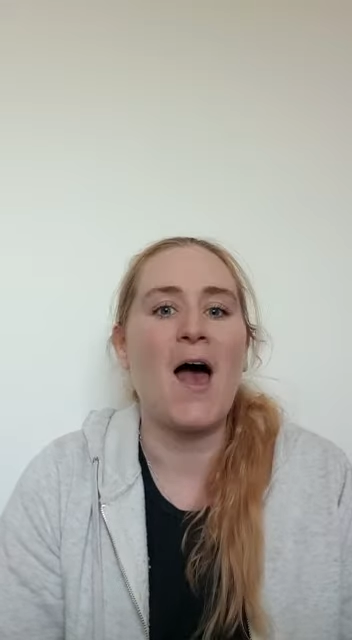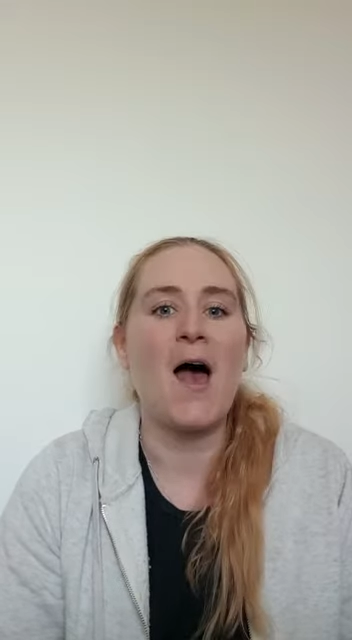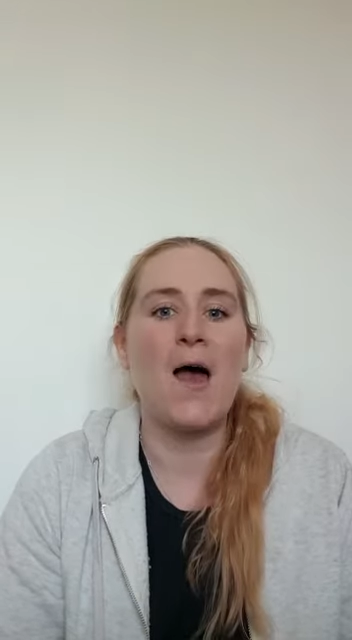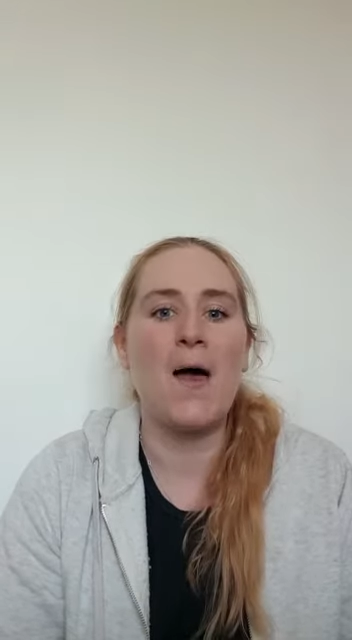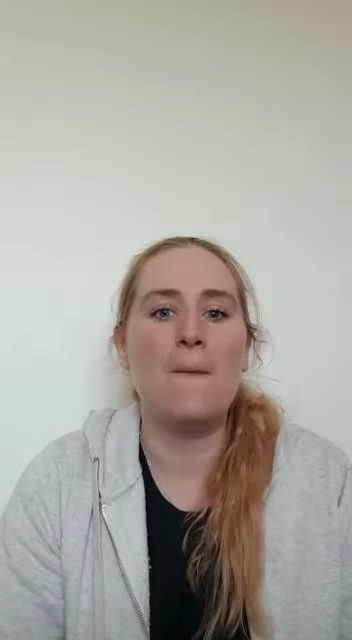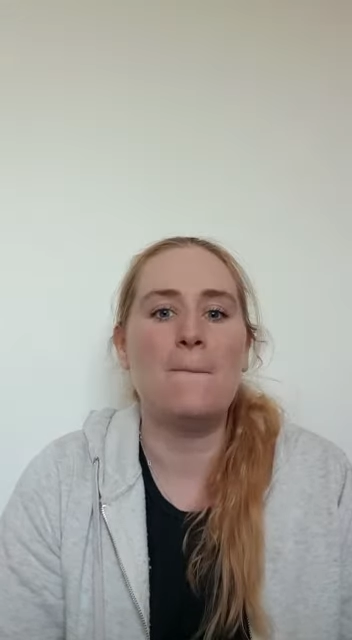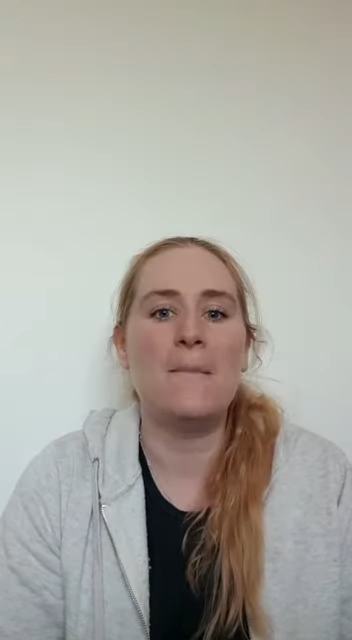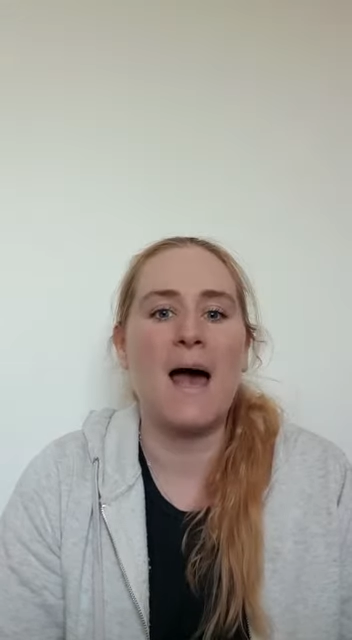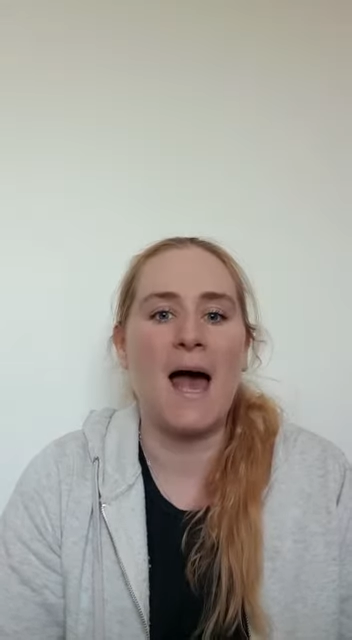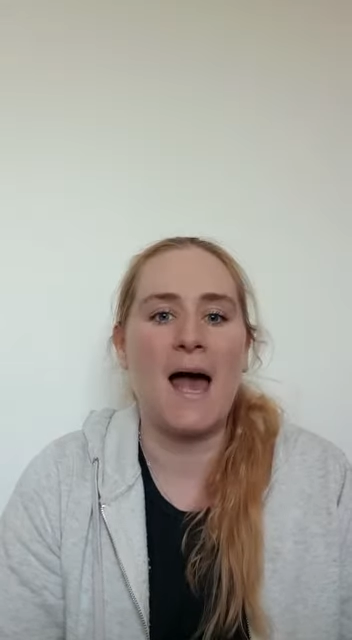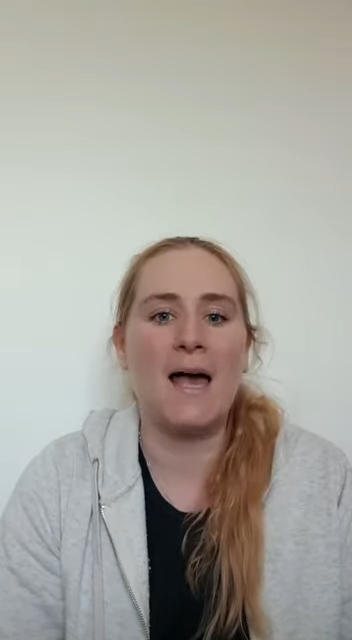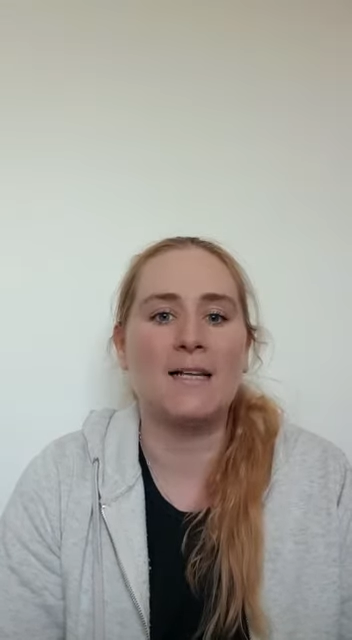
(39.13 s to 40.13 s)

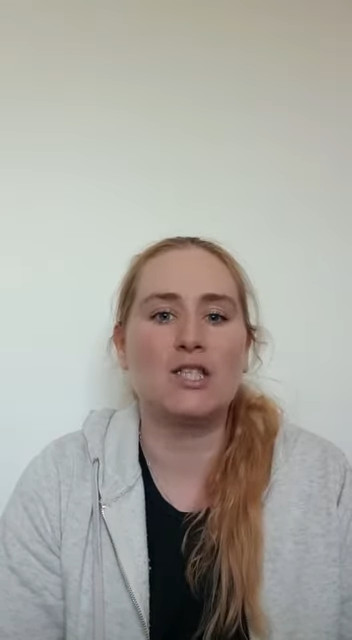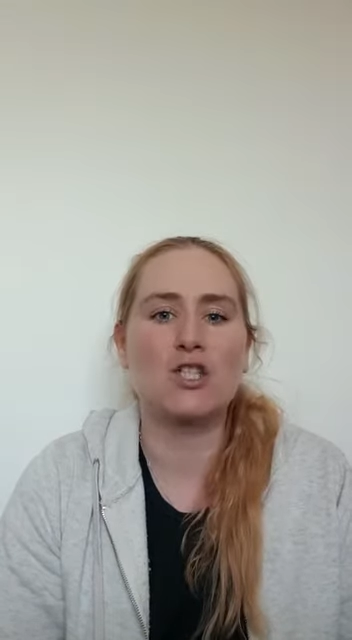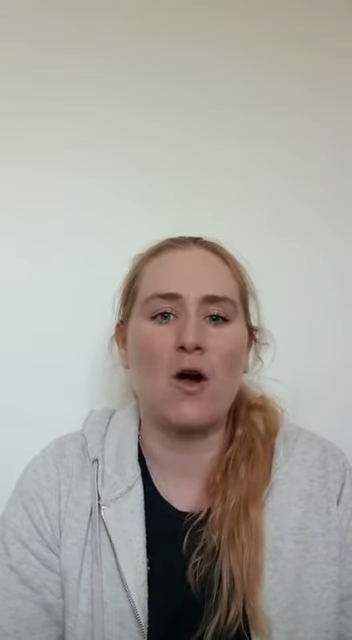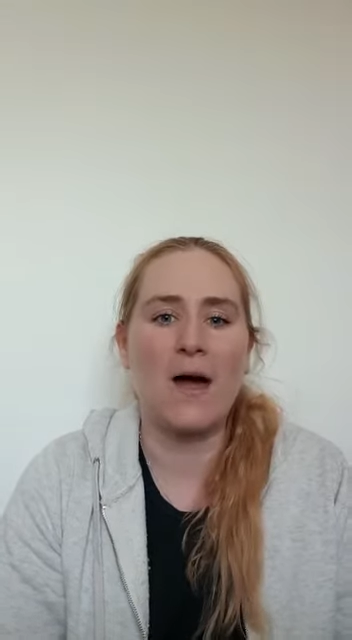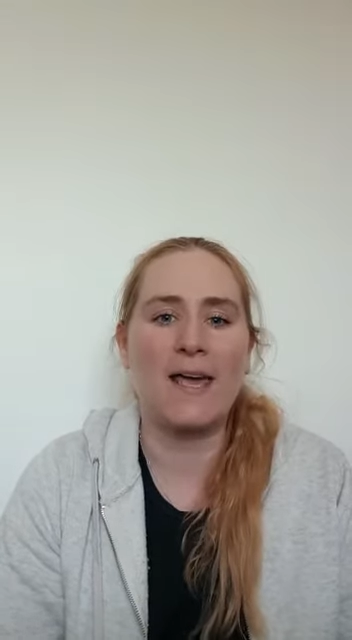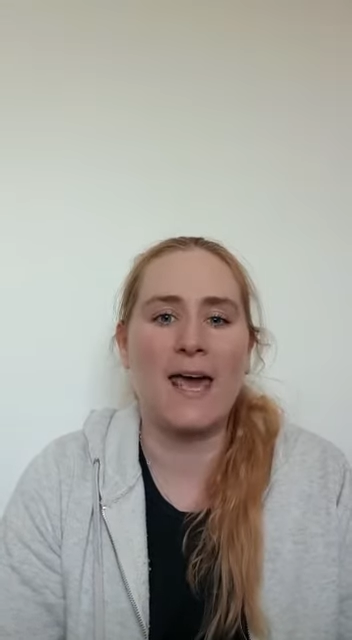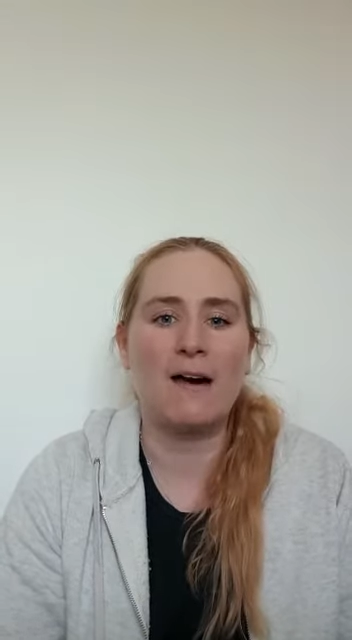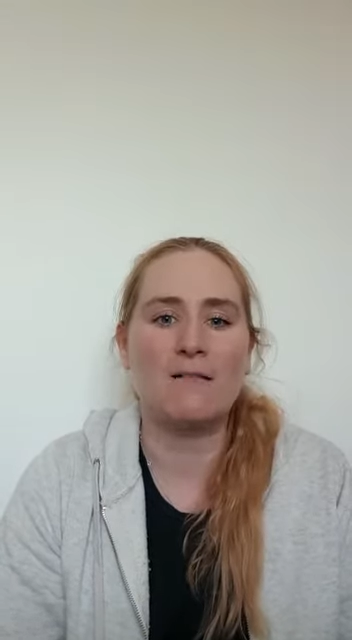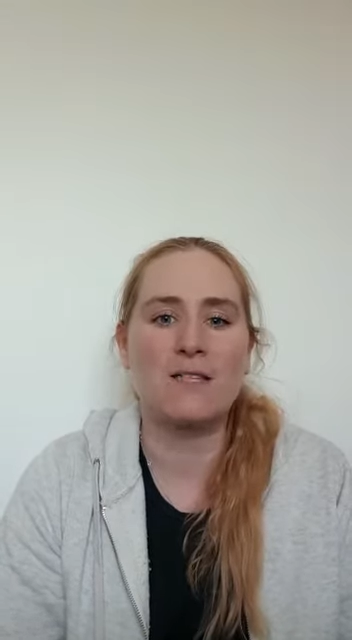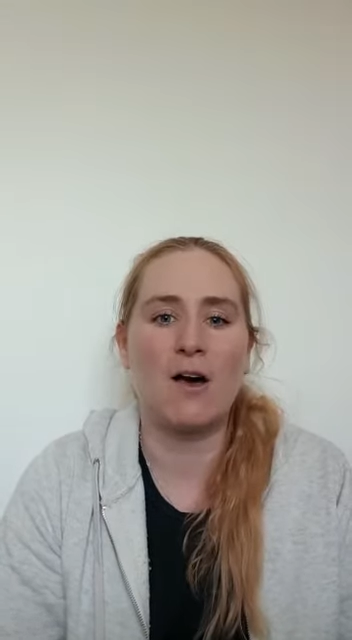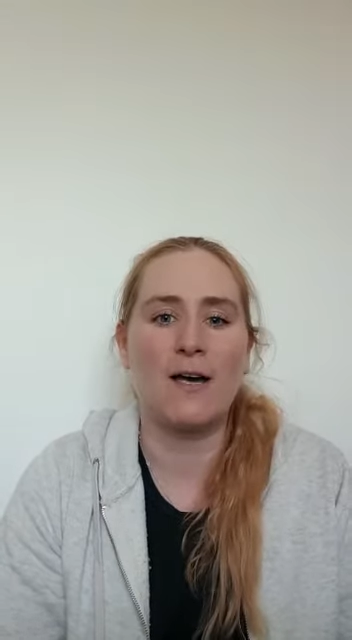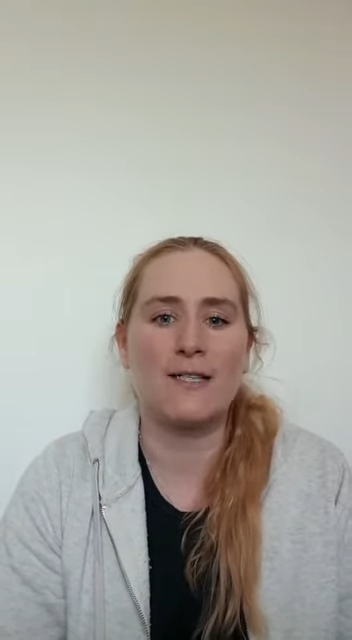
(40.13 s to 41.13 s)
And try and get
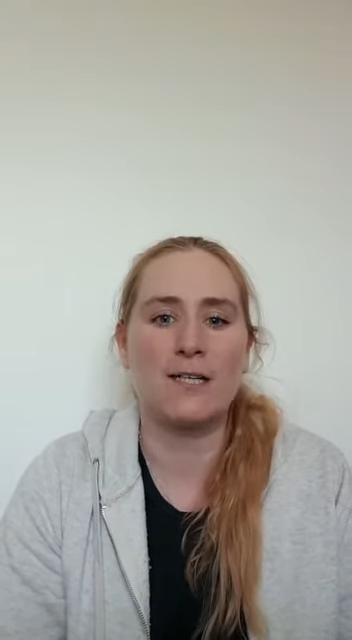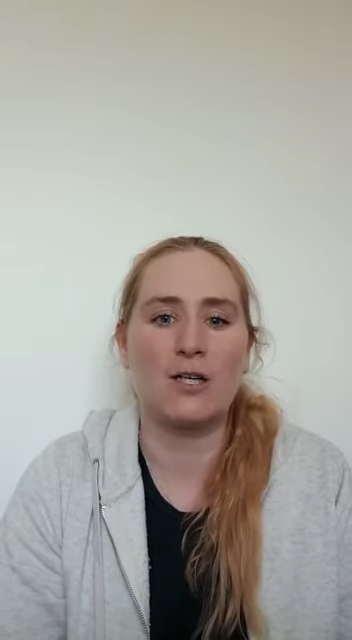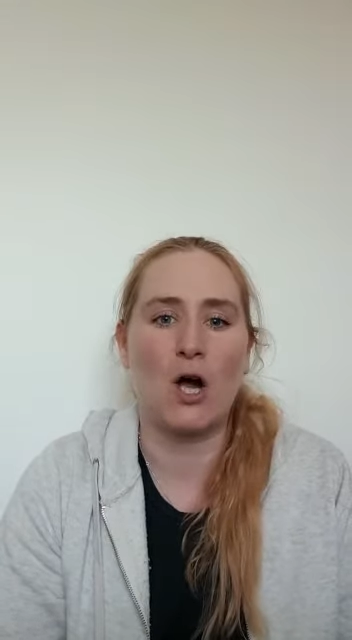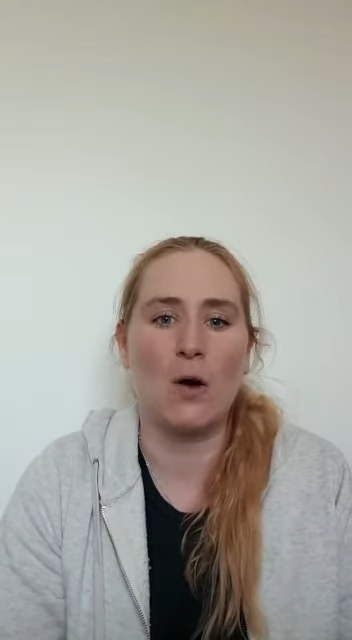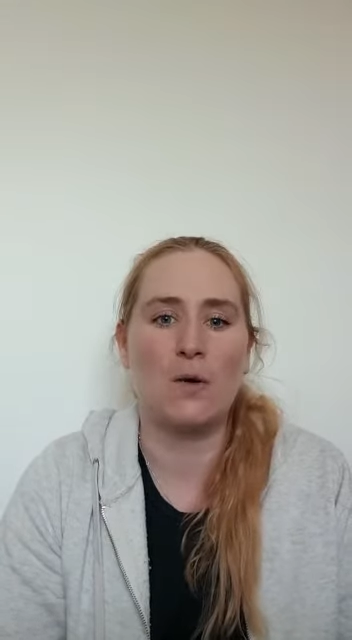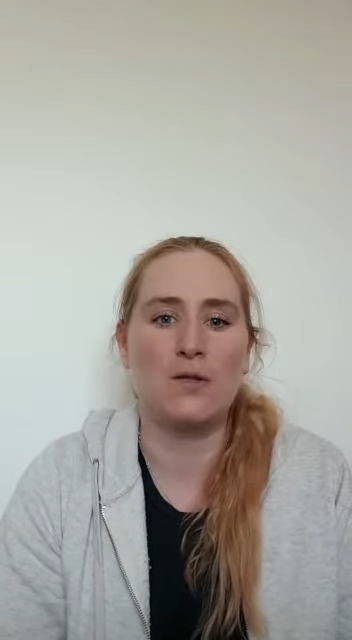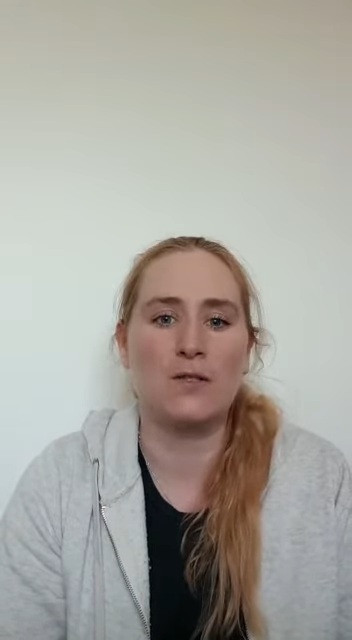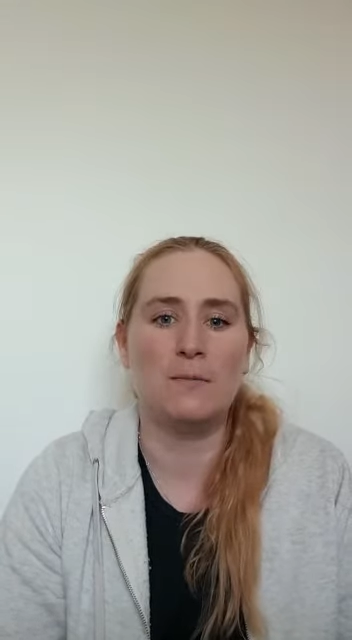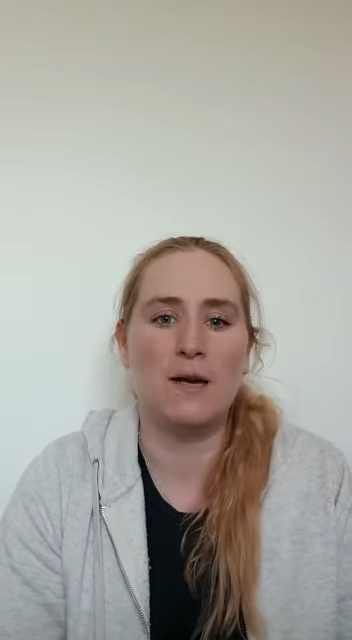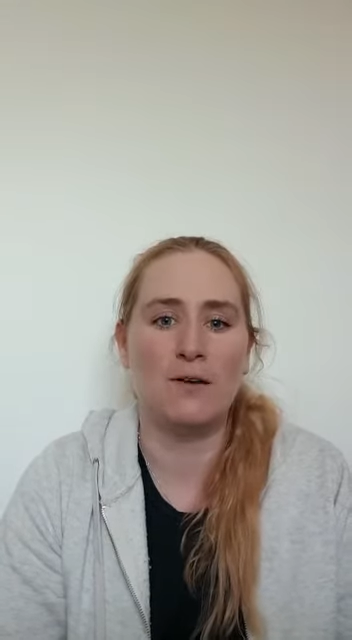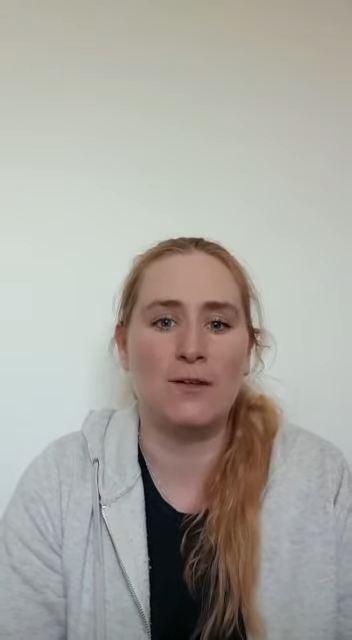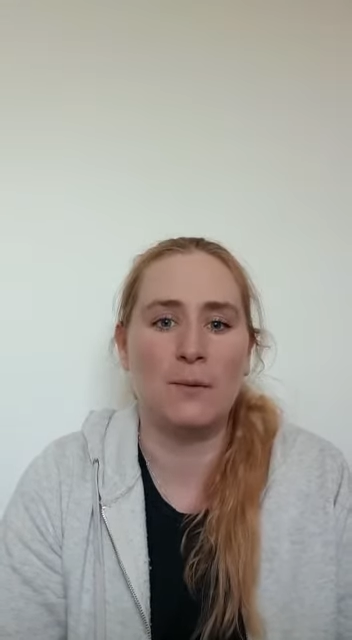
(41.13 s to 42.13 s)
outside and go on some
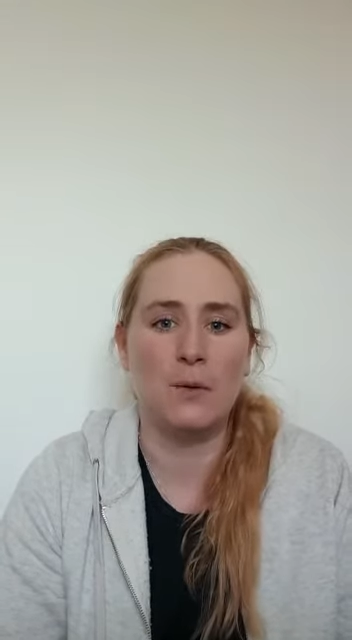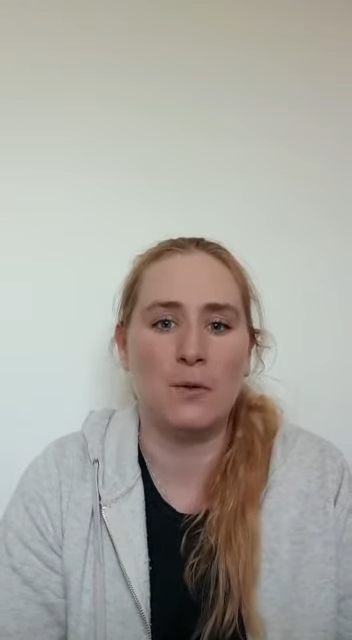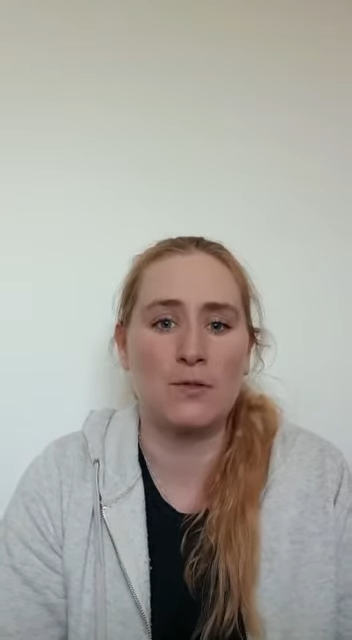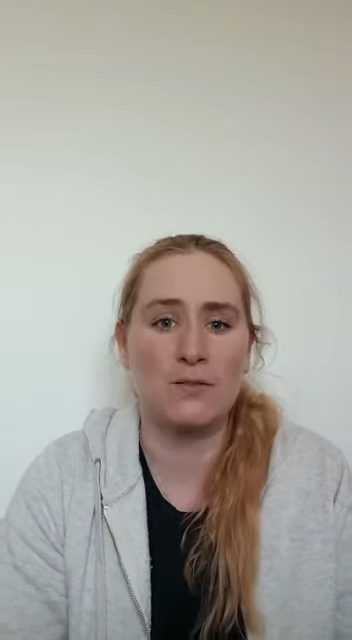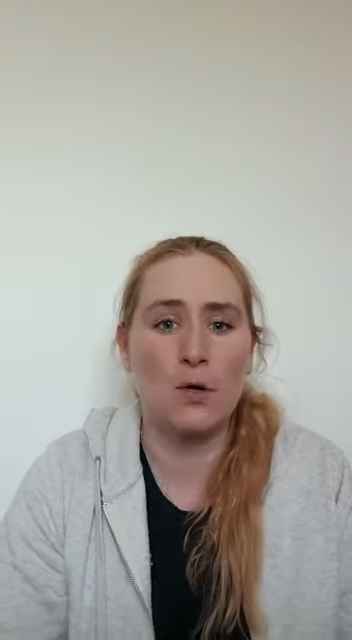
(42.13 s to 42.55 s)
lovely walks.